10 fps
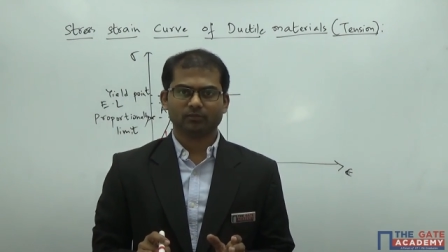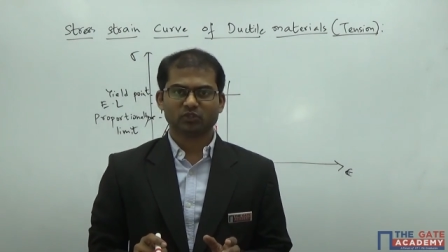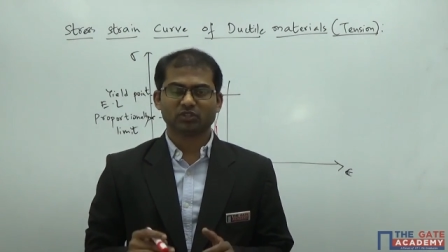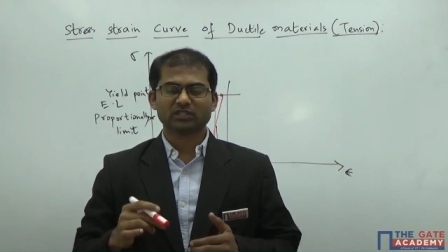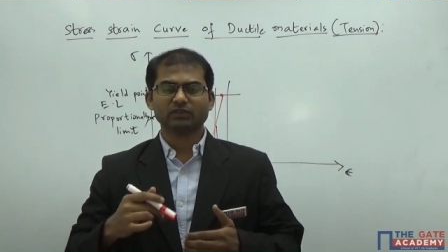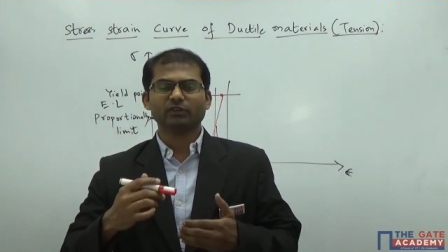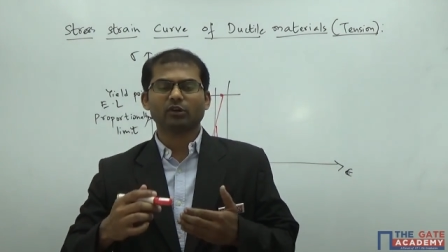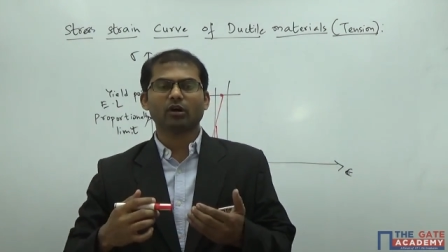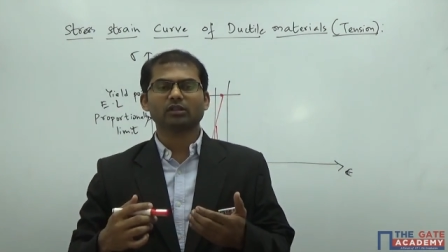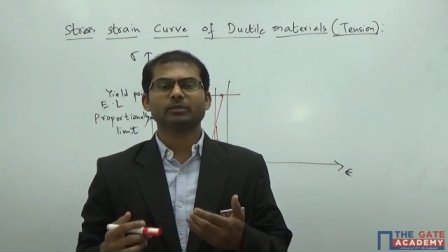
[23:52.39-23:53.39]
So that's why we
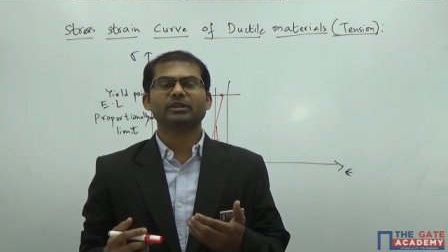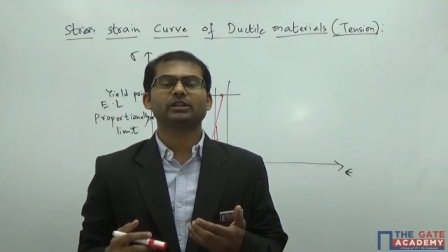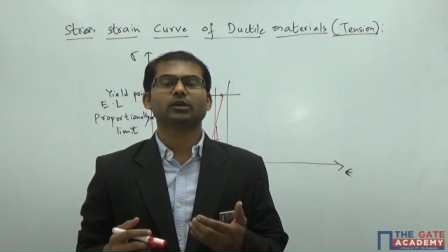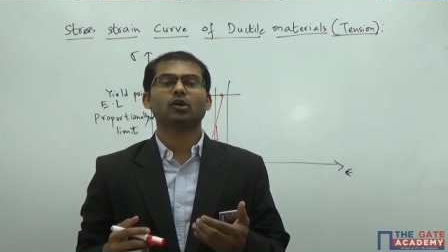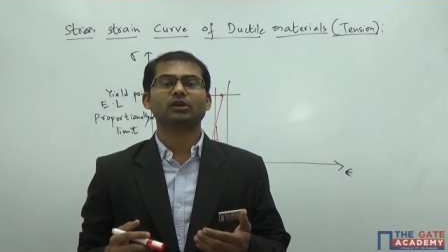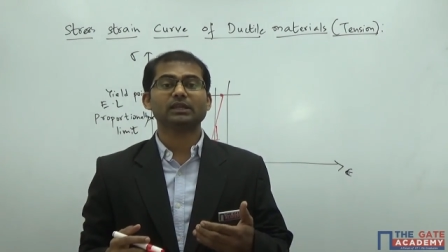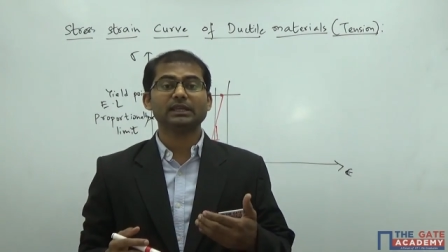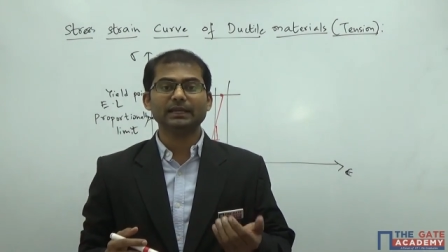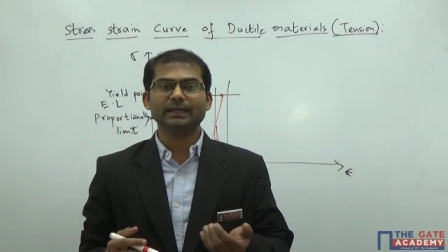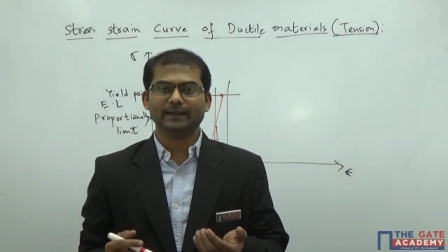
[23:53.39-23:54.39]
call the material got
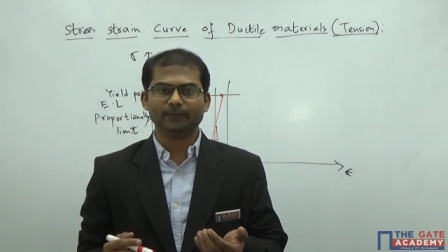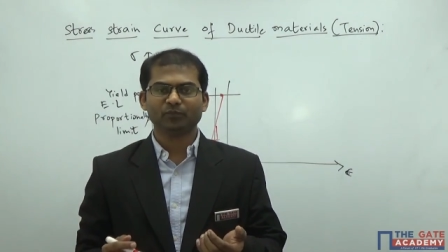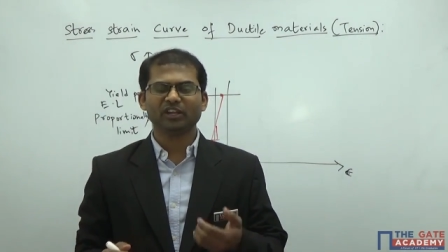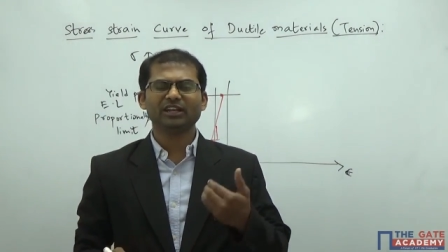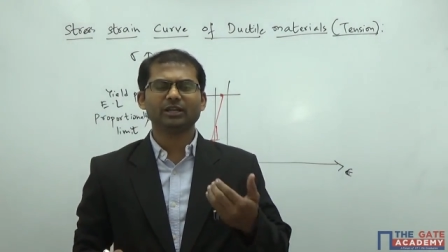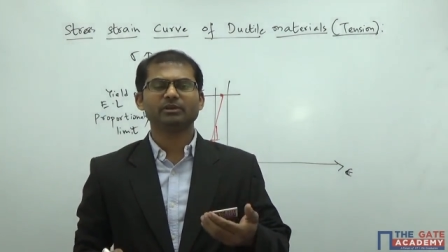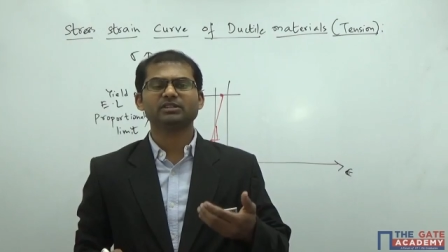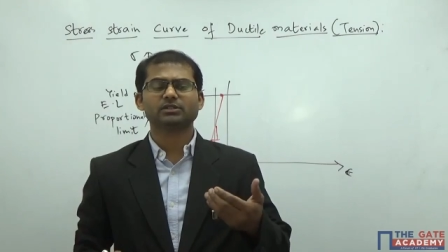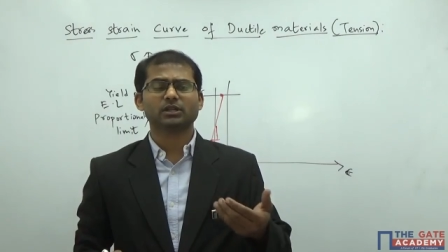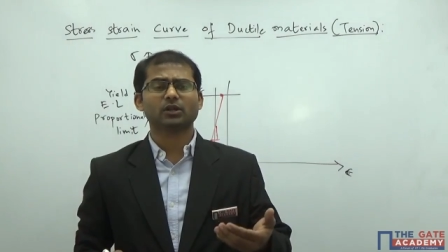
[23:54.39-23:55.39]
yielded. Yielded
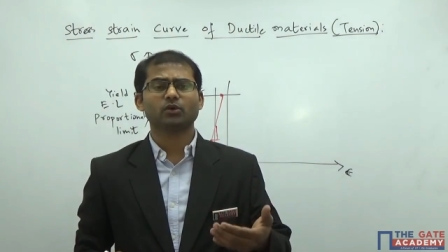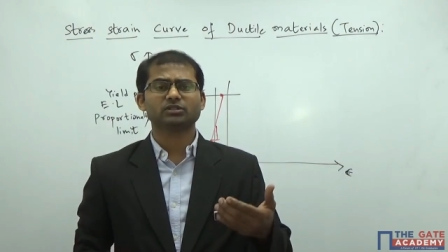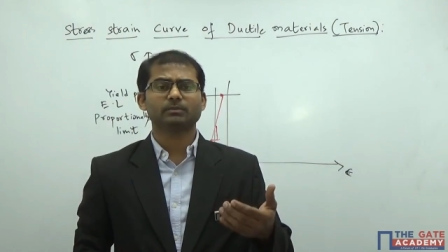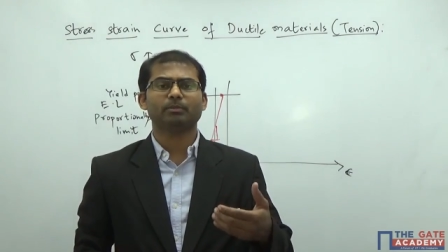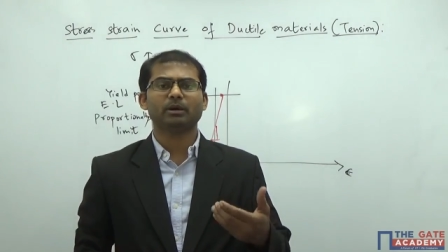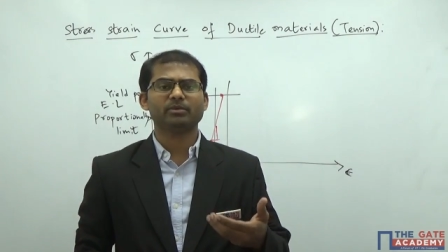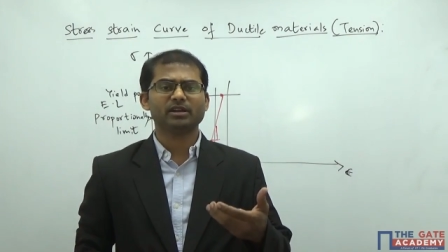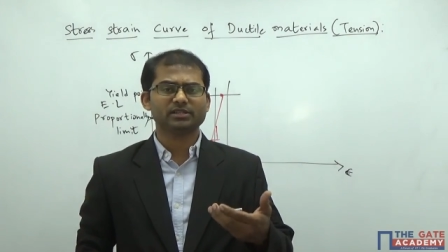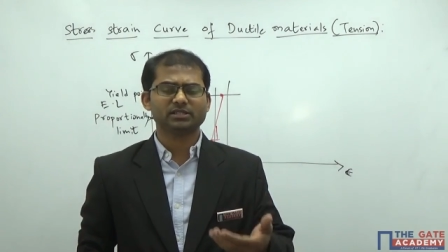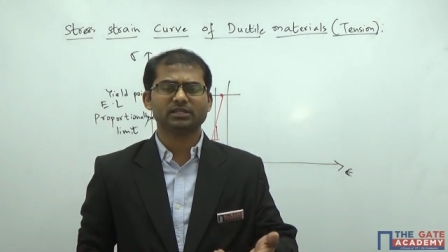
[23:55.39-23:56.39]
means it's undergone some
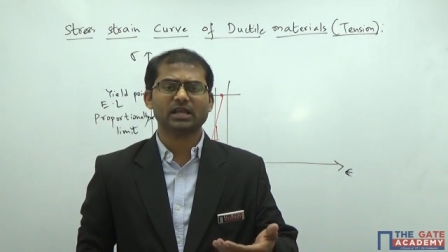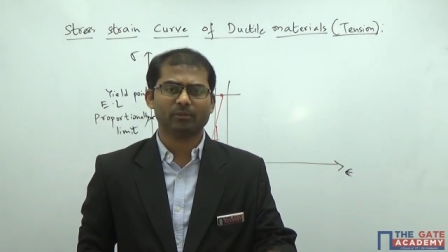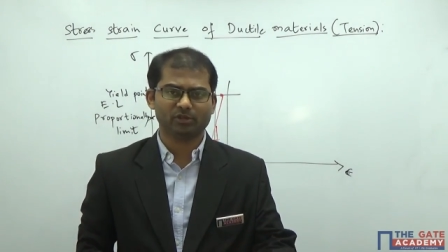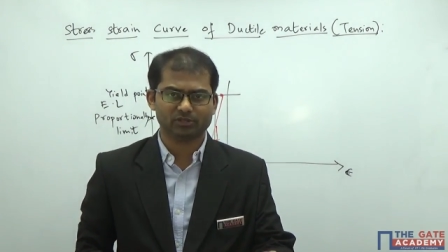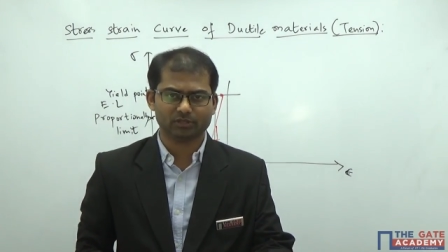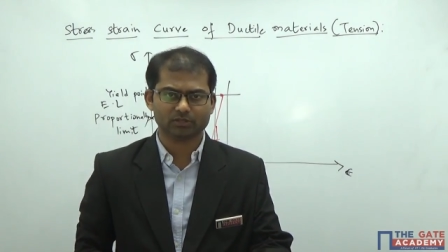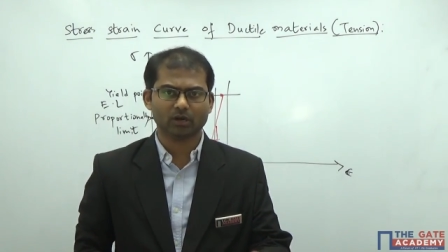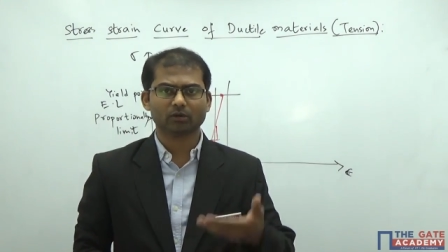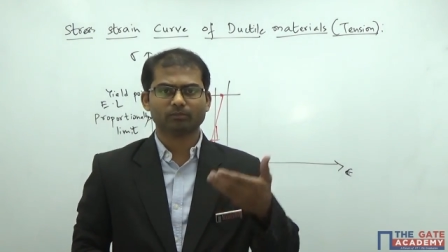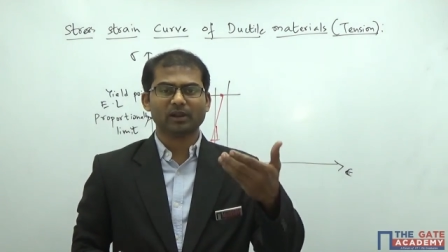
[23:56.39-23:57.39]
permanent change in dimensions
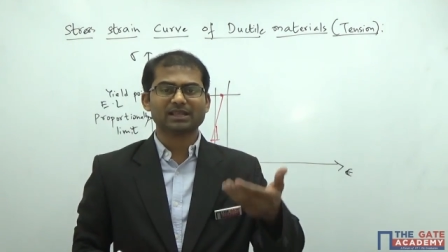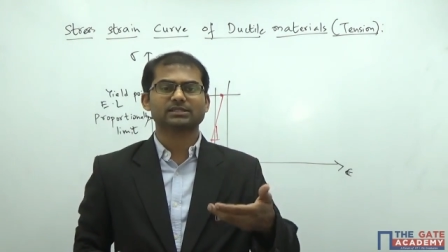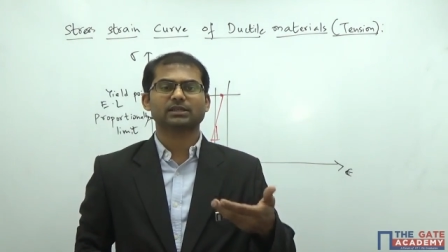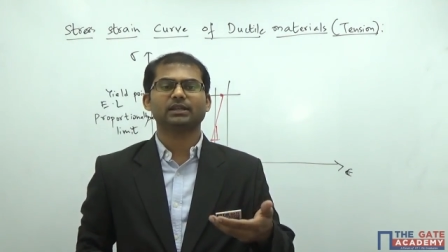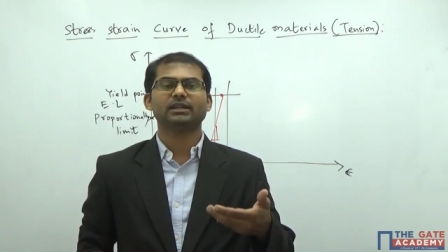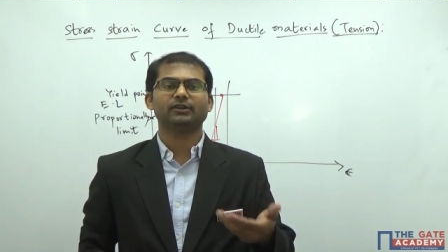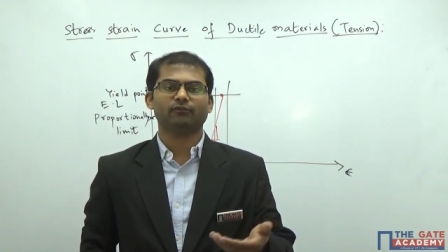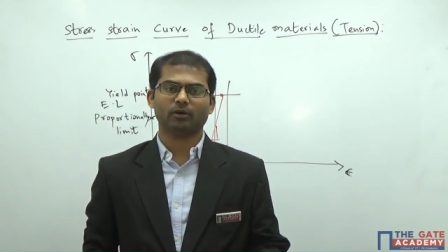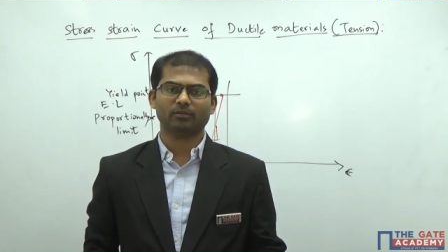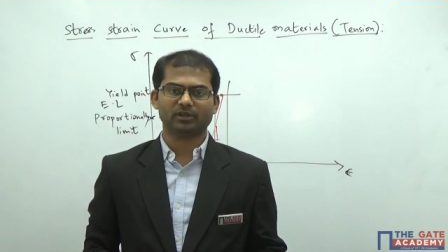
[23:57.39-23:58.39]
or plastically
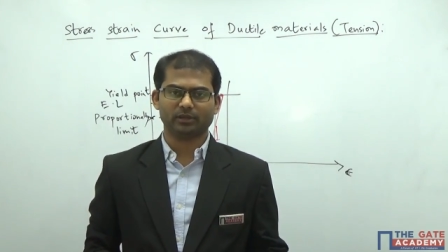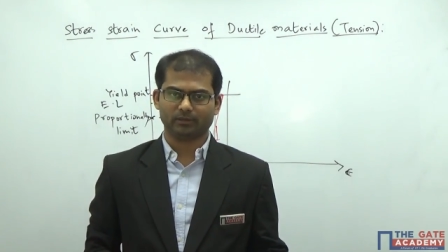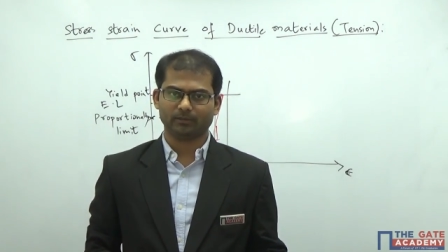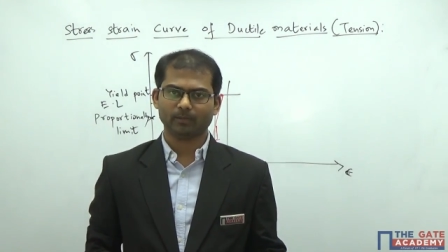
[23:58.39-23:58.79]
deformed here.